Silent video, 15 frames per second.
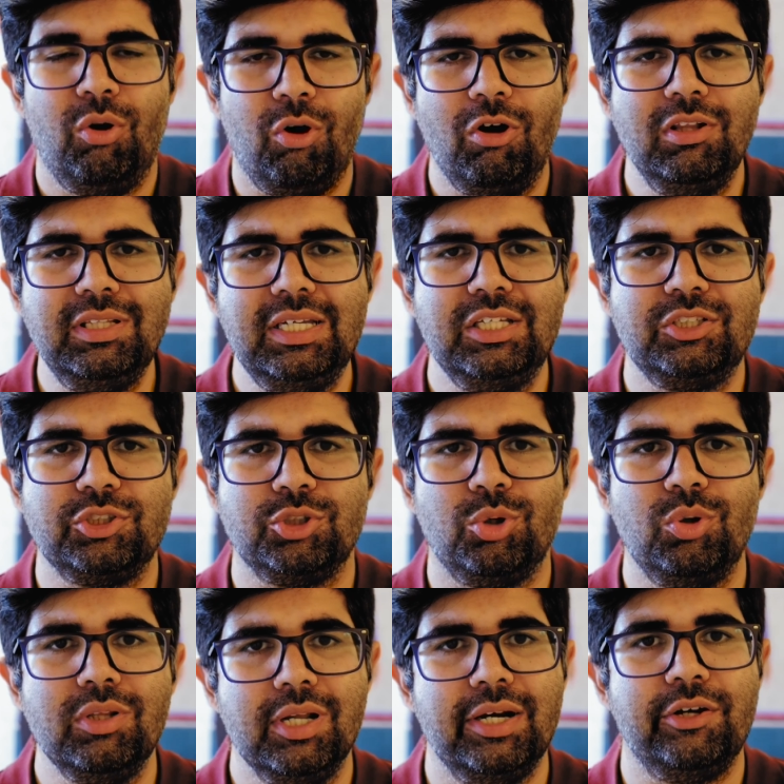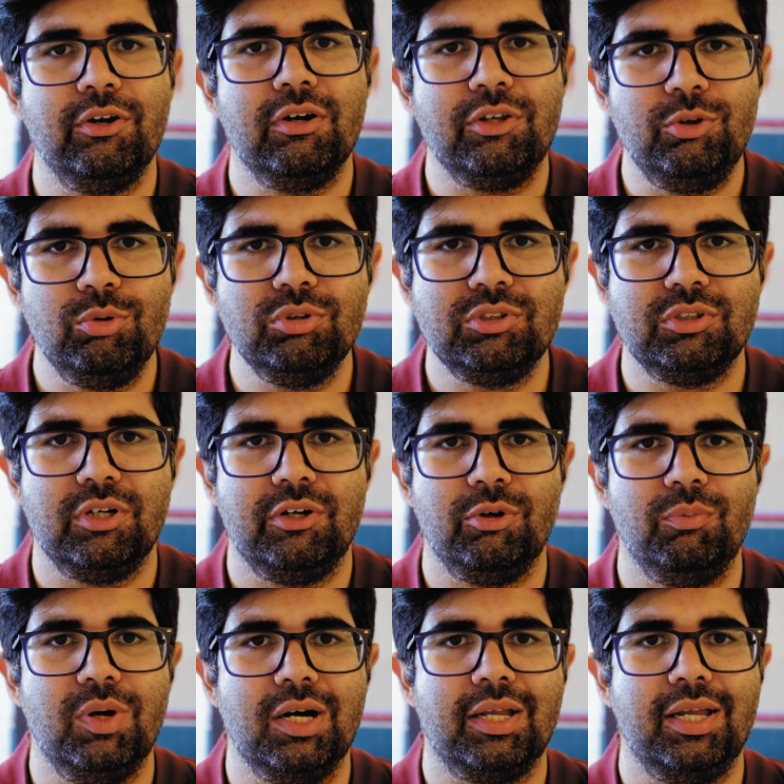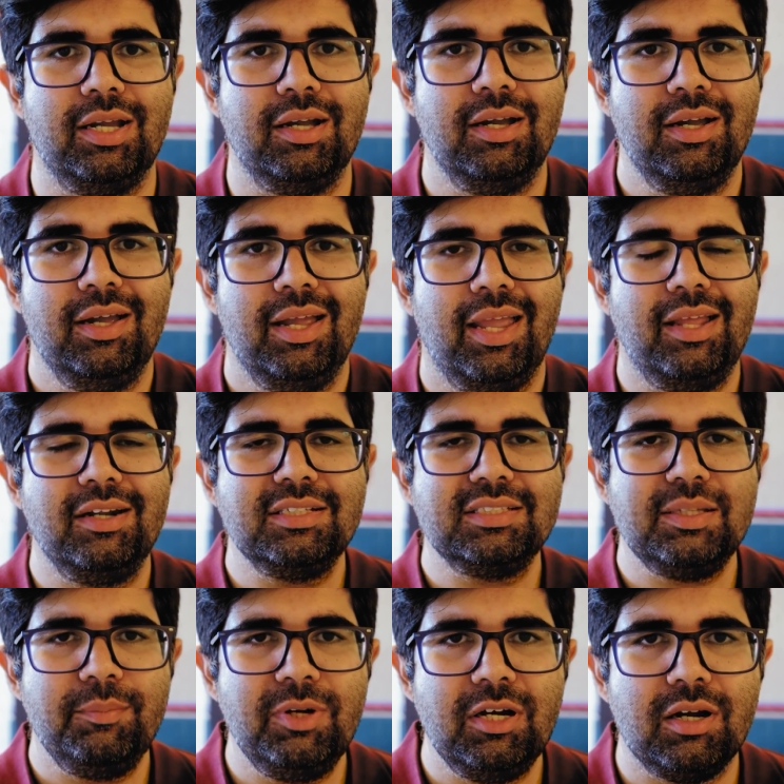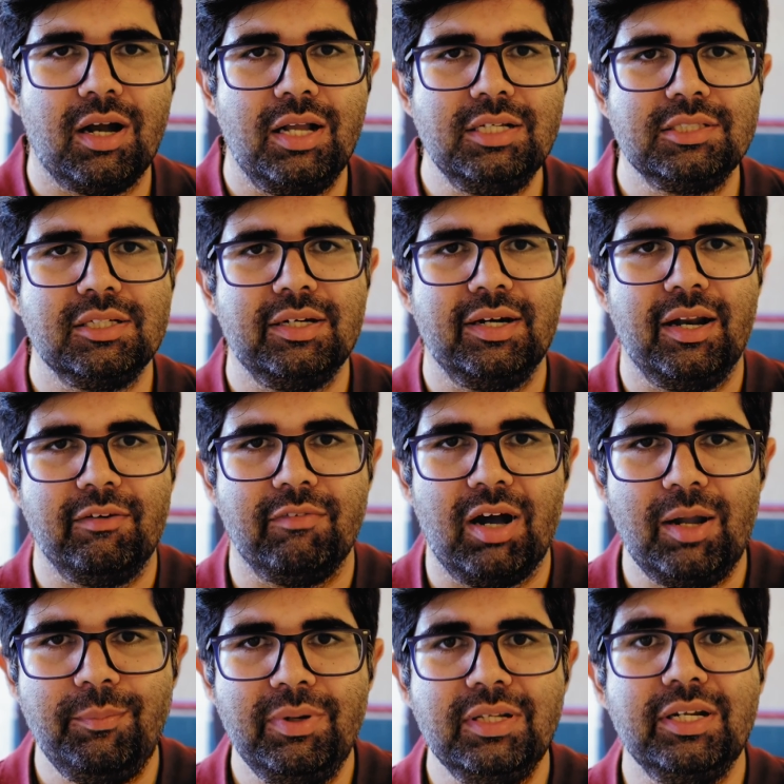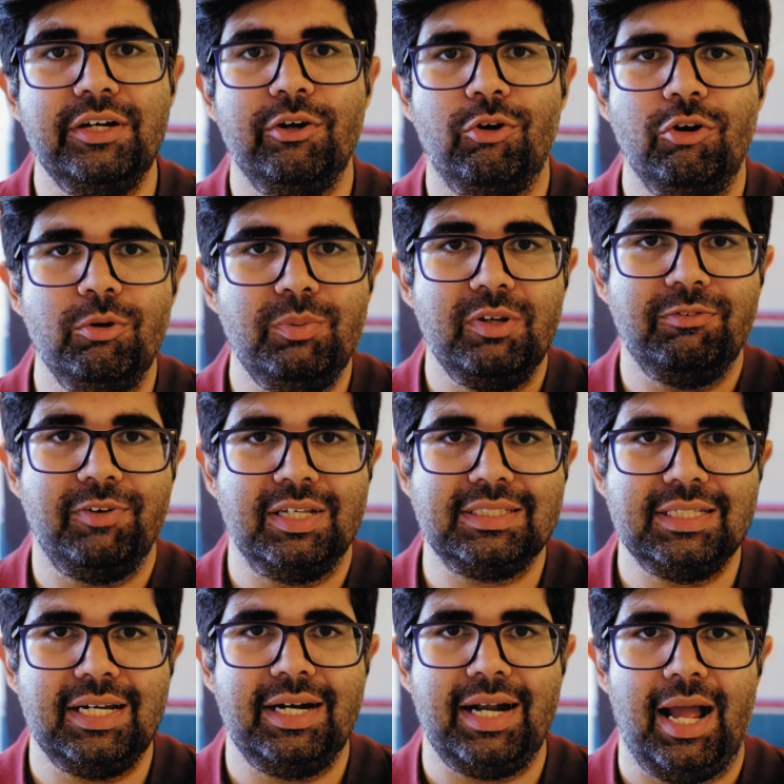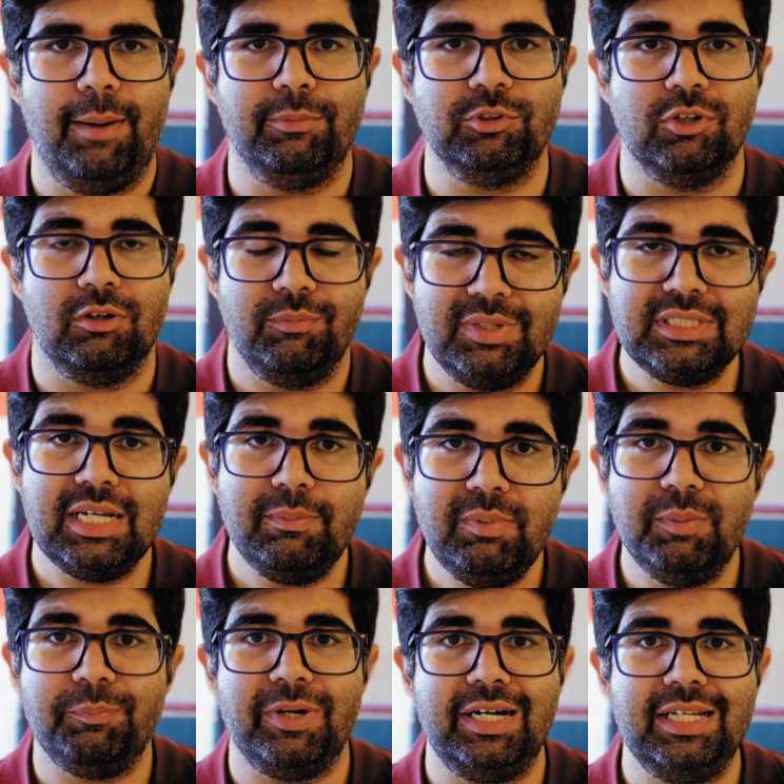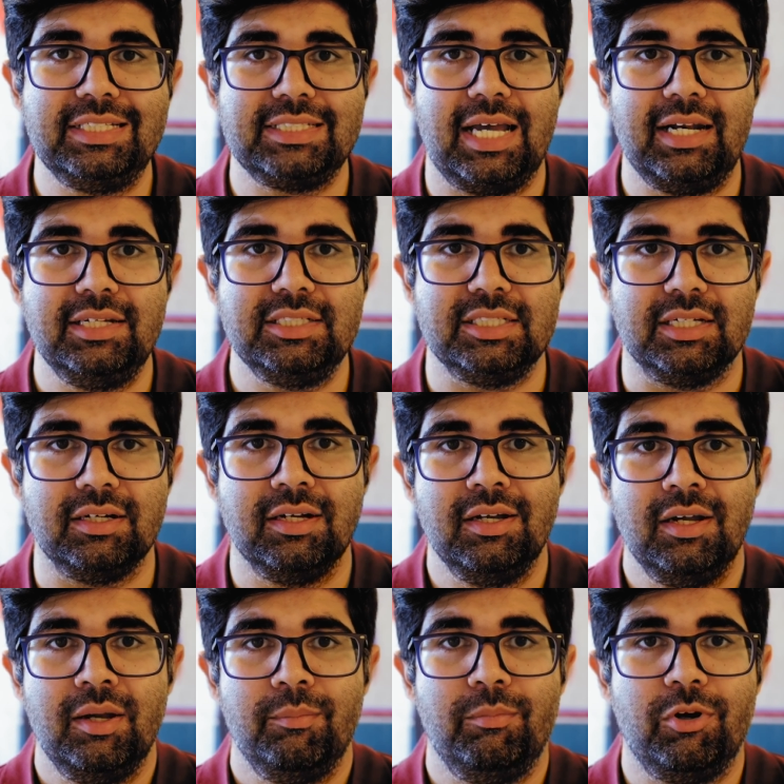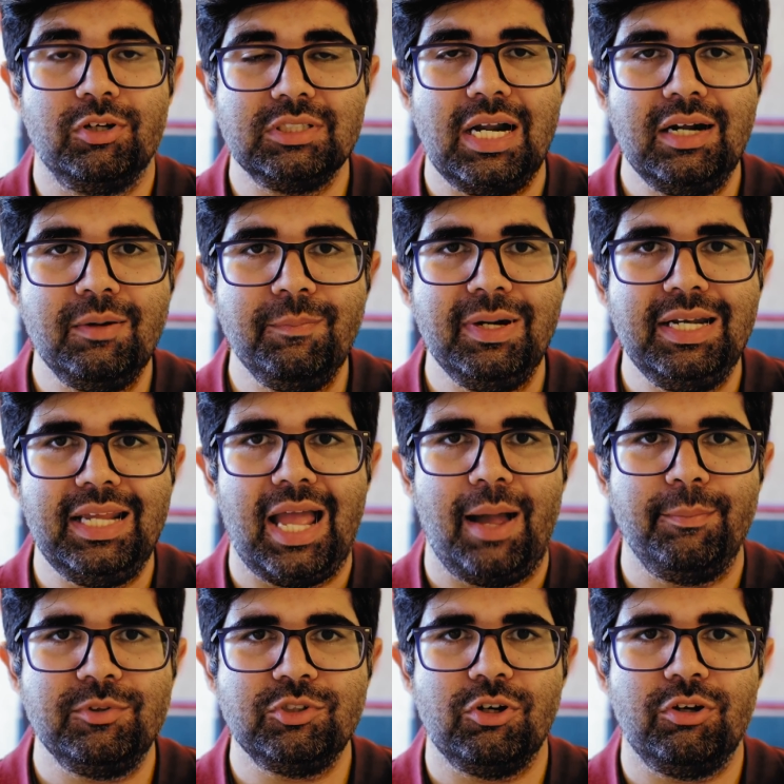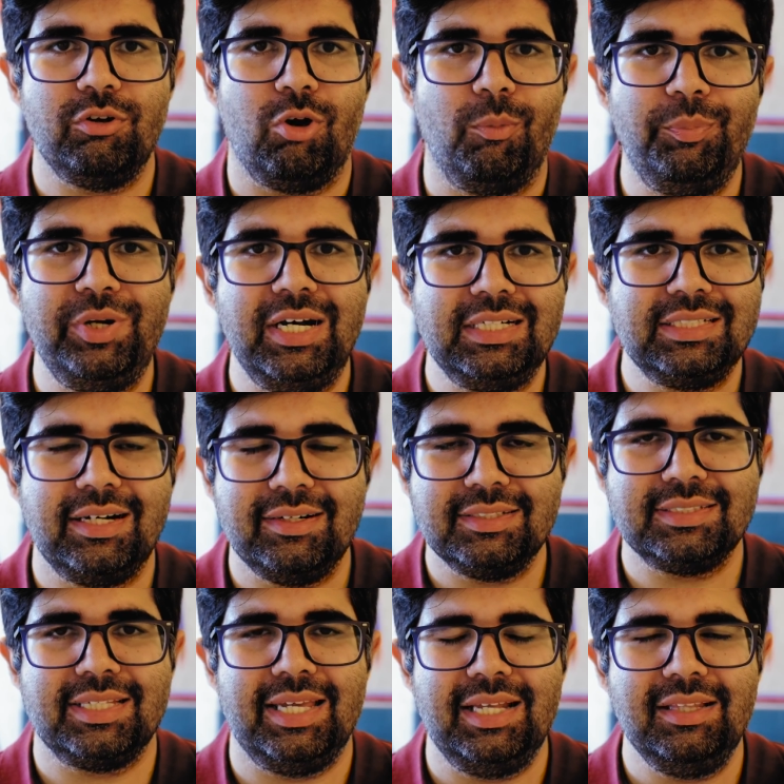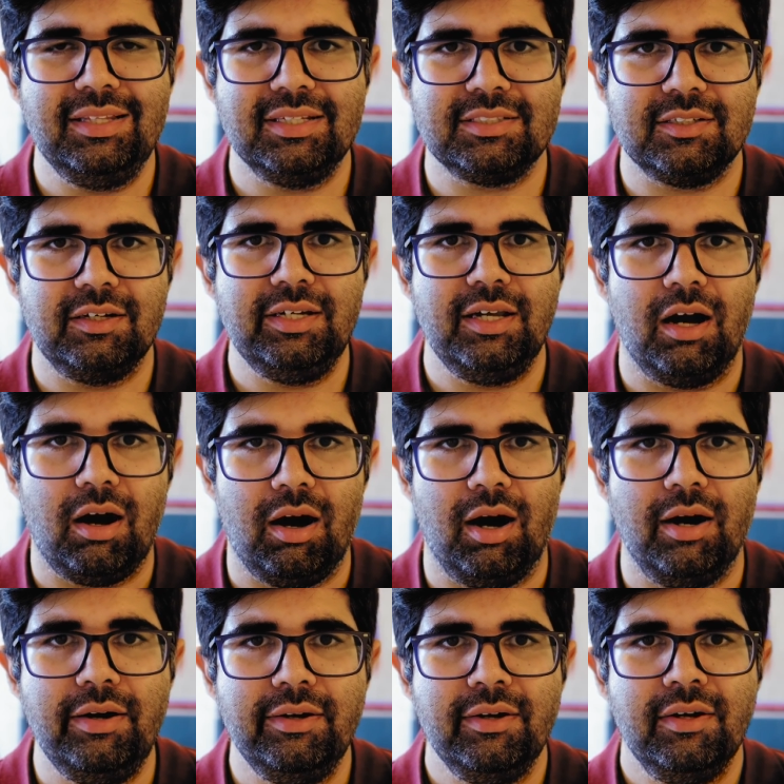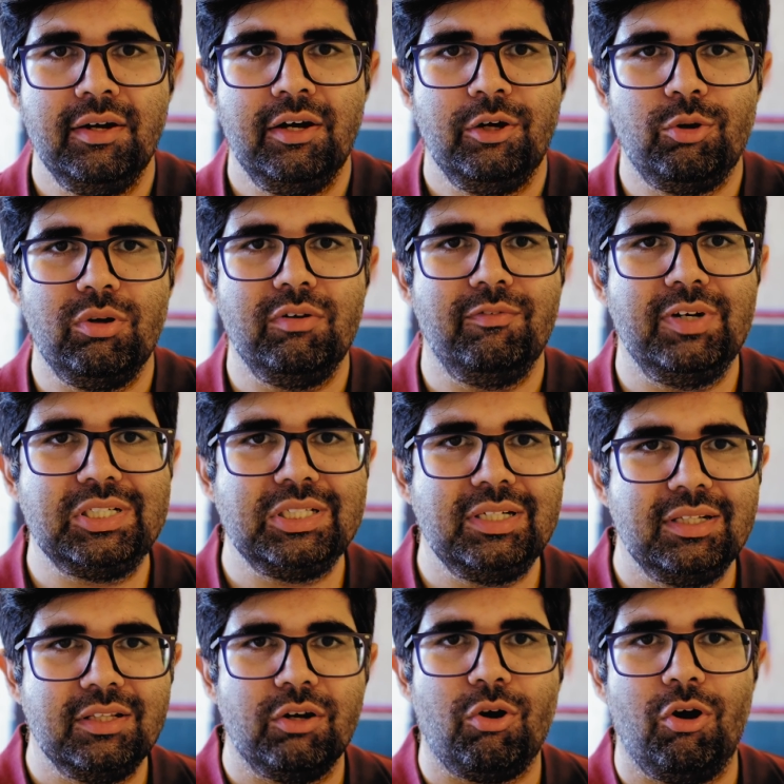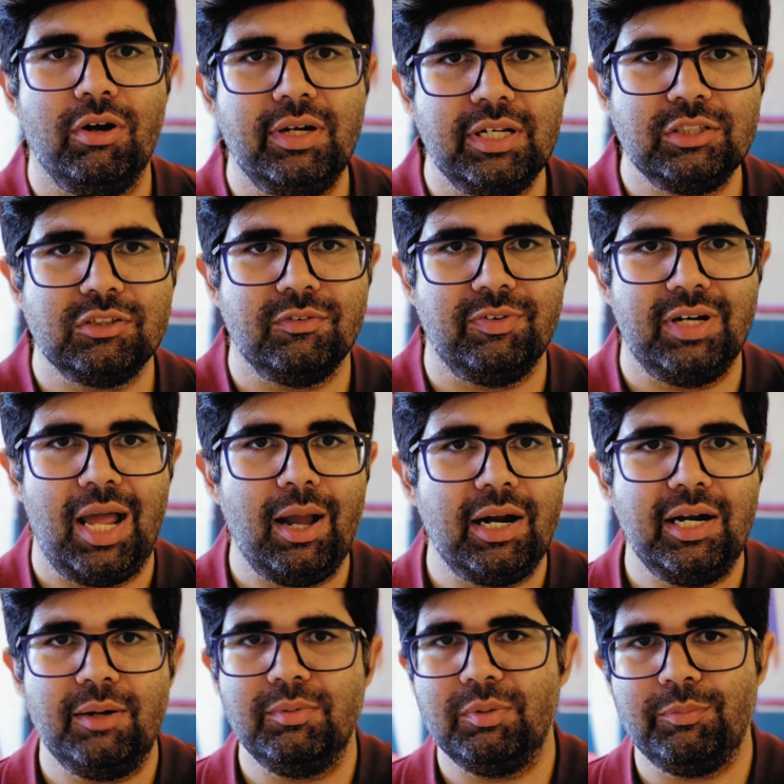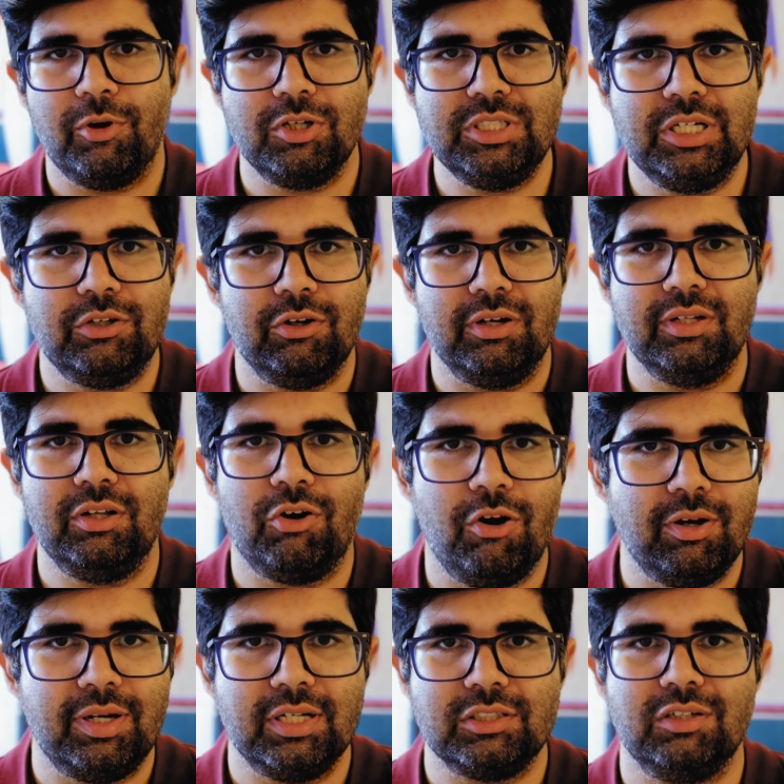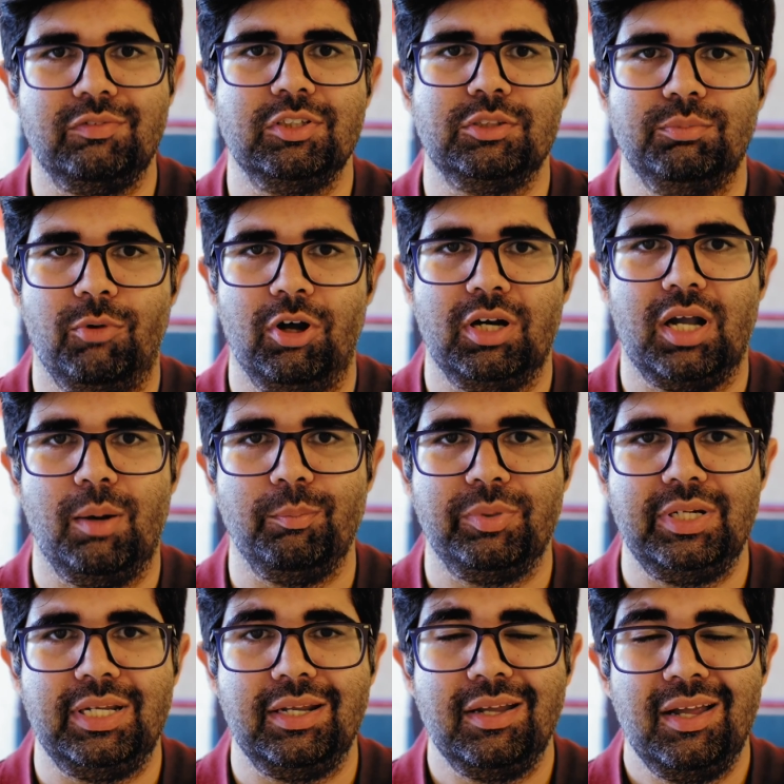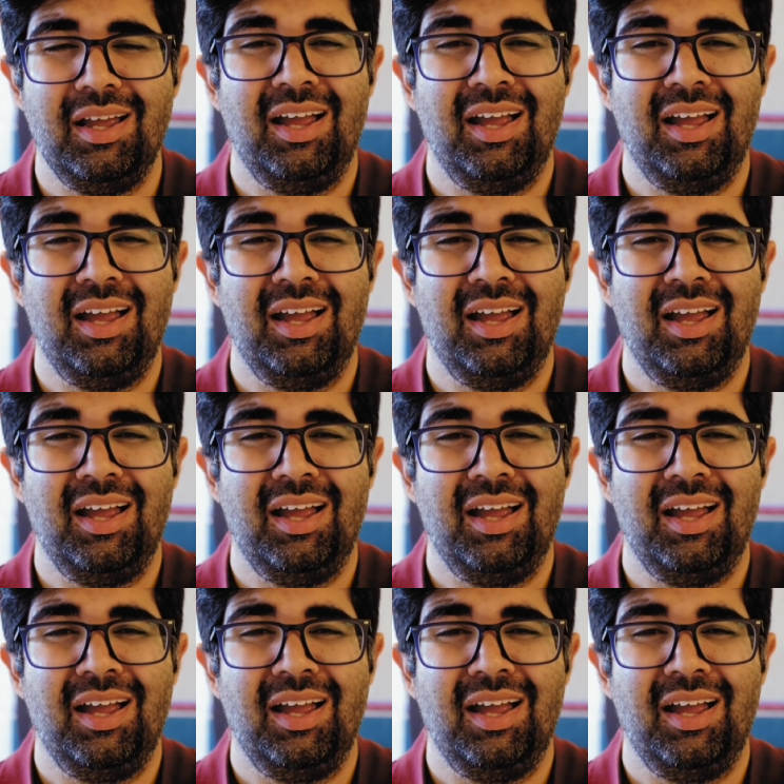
All these show that you're used to working in a similar culture and environment that you're going to be facing at Amazon, which can be pretty challenging because ultimately Amazon operates at a scale that's really hard to envision in the context of an academic project or in the context of a small company.